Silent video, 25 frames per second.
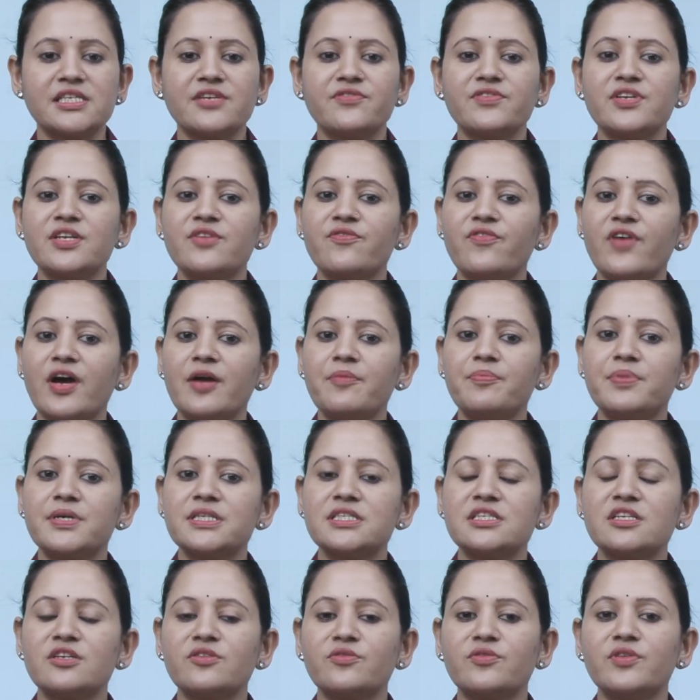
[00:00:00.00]

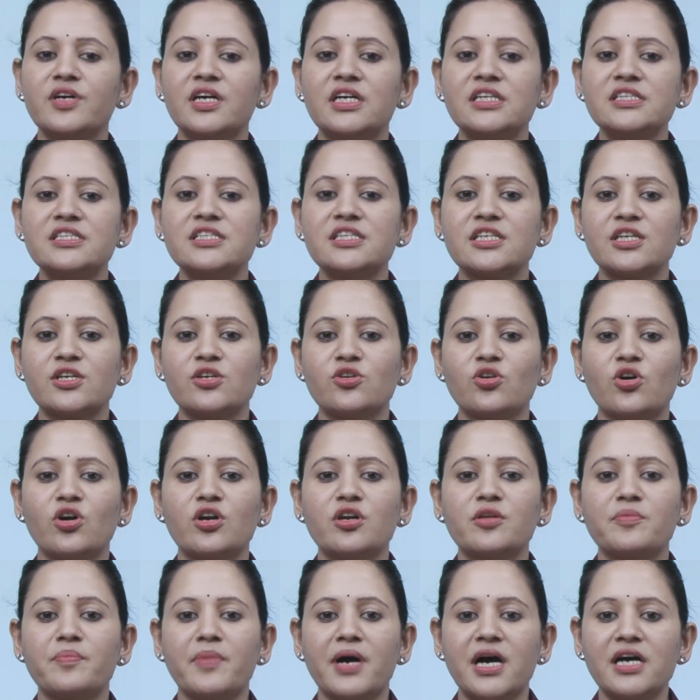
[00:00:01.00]
75% of girls
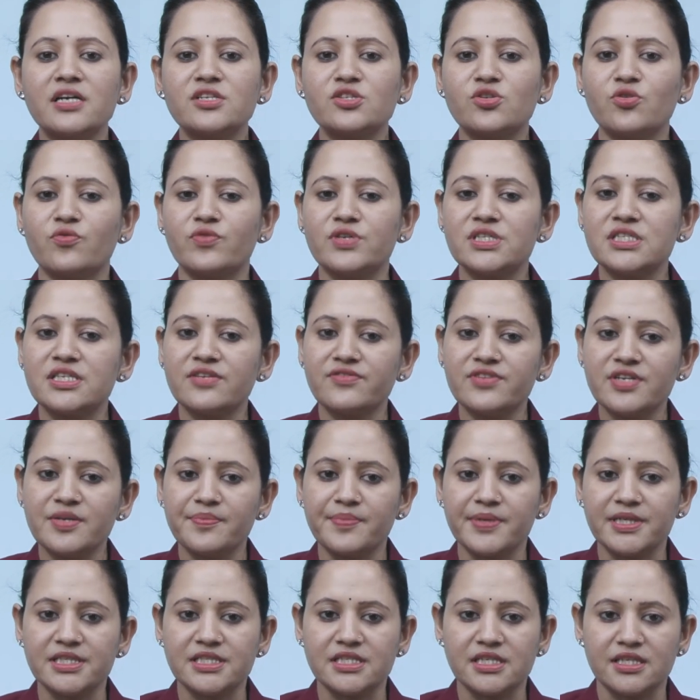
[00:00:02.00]
secured the marks over
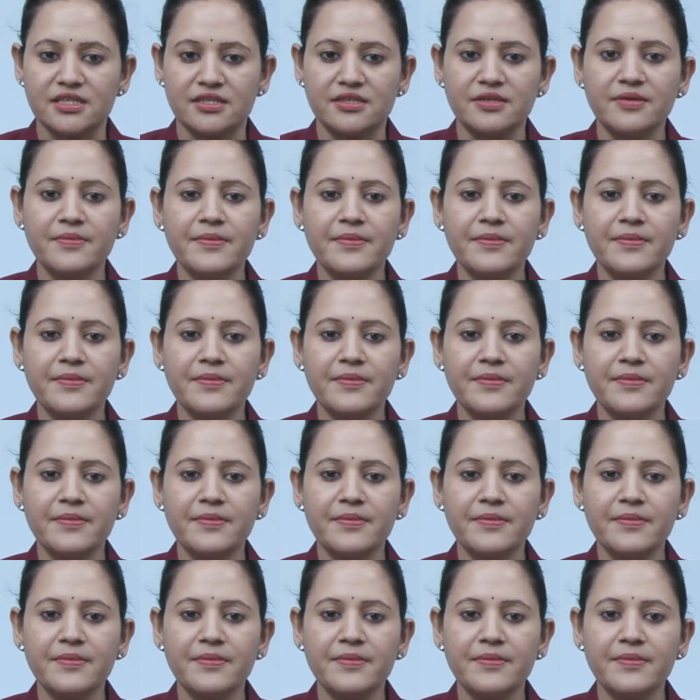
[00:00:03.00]
70%.